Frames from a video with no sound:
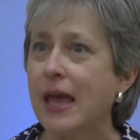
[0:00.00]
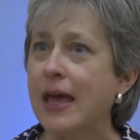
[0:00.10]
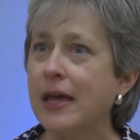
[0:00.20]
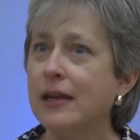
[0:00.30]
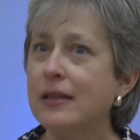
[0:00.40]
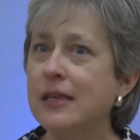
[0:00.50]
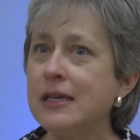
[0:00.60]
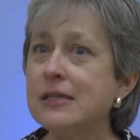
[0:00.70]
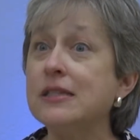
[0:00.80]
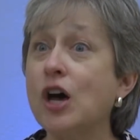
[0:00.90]
And
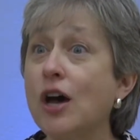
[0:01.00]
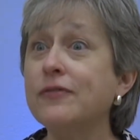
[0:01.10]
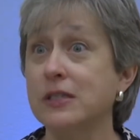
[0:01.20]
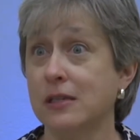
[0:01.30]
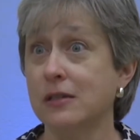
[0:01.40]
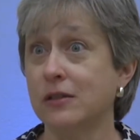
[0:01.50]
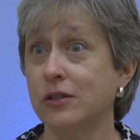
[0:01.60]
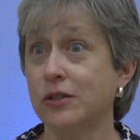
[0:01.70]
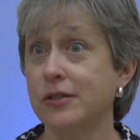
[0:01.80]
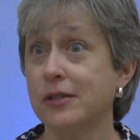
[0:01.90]
these soft
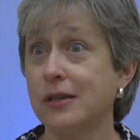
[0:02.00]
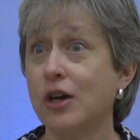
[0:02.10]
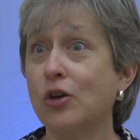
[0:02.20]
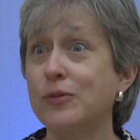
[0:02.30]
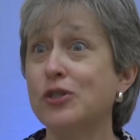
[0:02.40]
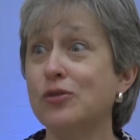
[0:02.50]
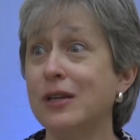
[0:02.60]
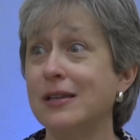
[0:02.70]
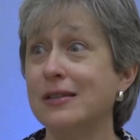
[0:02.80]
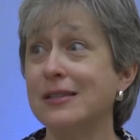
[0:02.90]
skills help
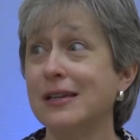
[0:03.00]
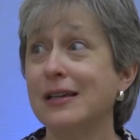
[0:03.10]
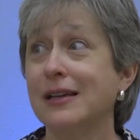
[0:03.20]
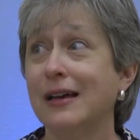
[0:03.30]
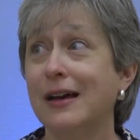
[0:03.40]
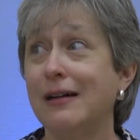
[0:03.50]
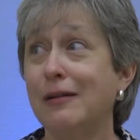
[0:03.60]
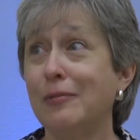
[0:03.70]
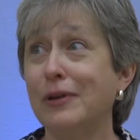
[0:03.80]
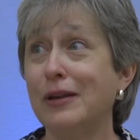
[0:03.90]
students
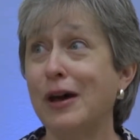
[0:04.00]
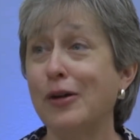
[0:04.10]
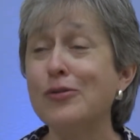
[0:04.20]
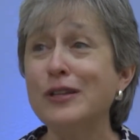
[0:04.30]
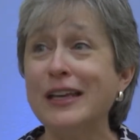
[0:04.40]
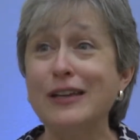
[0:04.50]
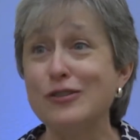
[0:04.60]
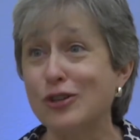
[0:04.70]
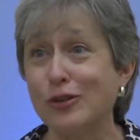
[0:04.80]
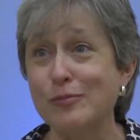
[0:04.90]
not only in
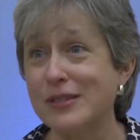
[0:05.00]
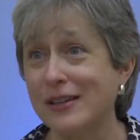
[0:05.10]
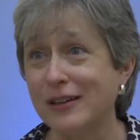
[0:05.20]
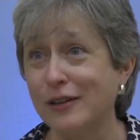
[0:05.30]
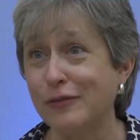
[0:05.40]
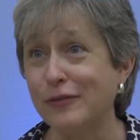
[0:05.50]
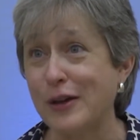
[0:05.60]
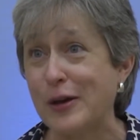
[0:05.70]
terms of